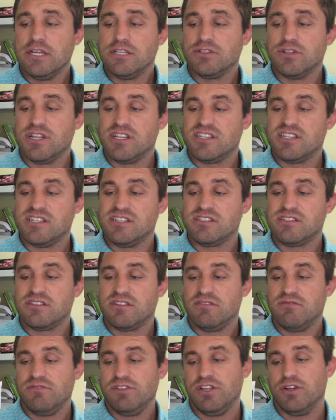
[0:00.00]
So this
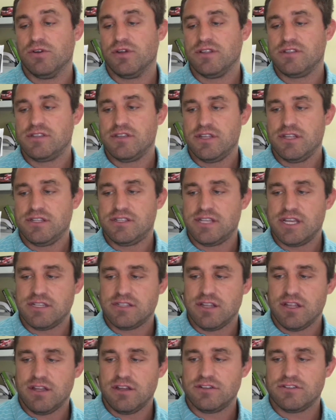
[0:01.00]
is, it
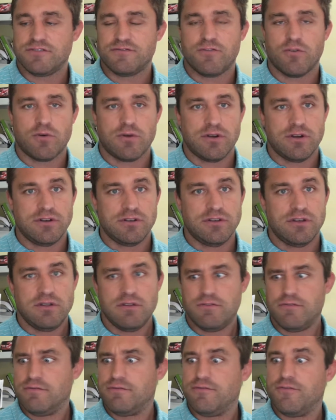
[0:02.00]
says that there's
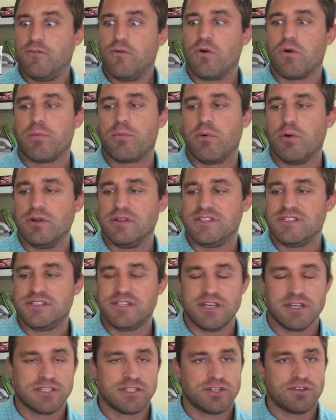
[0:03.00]

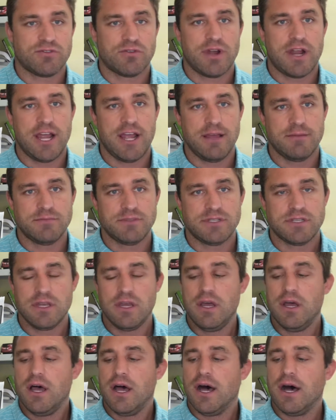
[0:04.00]
4.6 grams
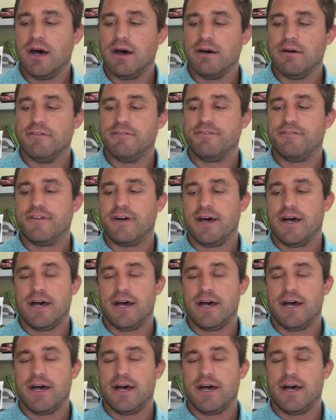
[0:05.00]
of